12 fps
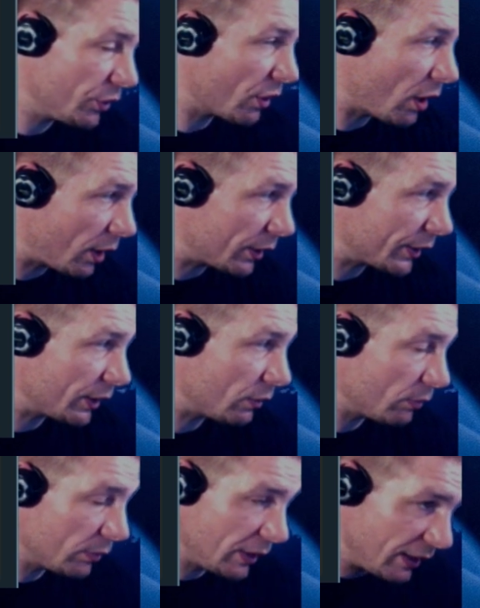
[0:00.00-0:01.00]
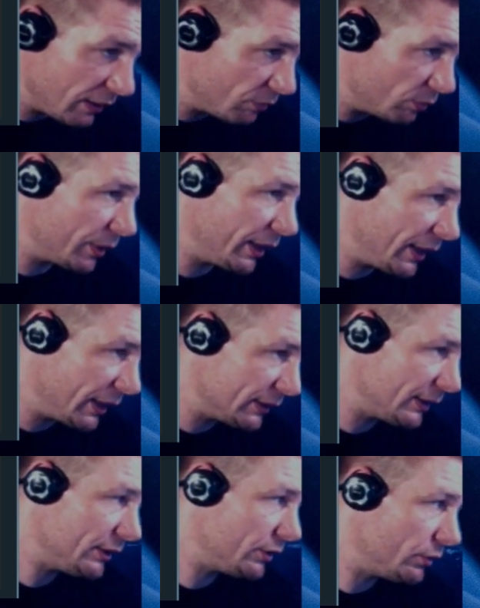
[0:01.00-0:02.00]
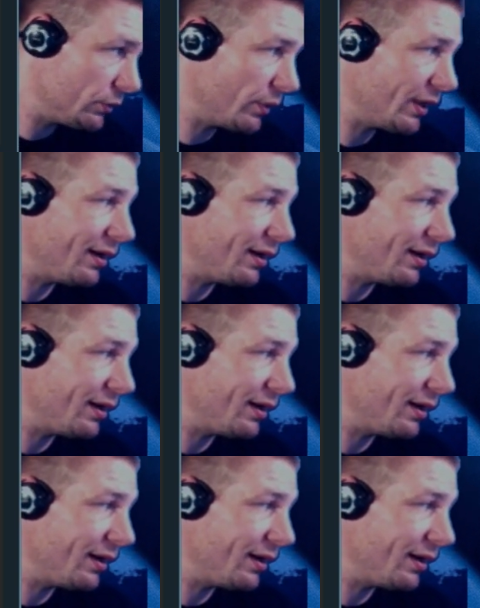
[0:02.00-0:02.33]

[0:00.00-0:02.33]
Your audio. Everybody has issues with